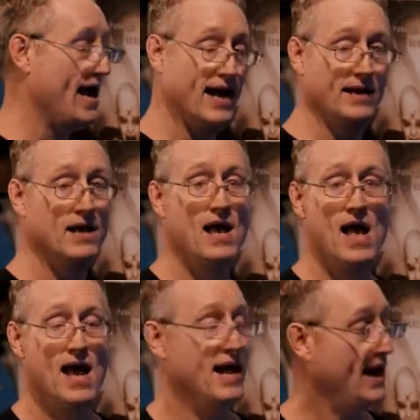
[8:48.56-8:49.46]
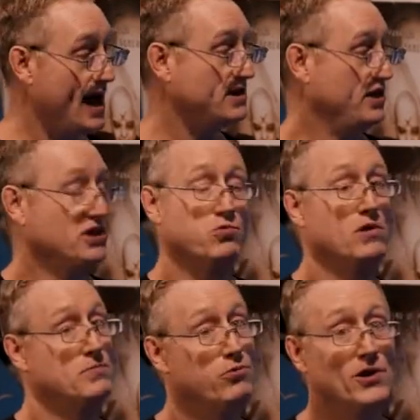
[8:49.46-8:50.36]
and actually has
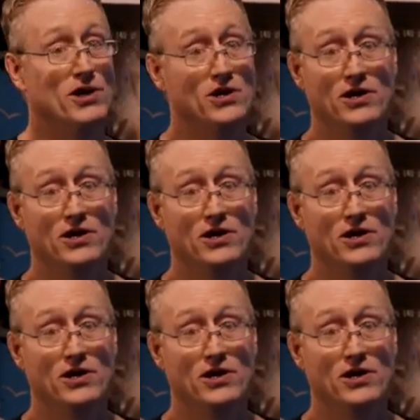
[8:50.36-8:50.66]
worked pretty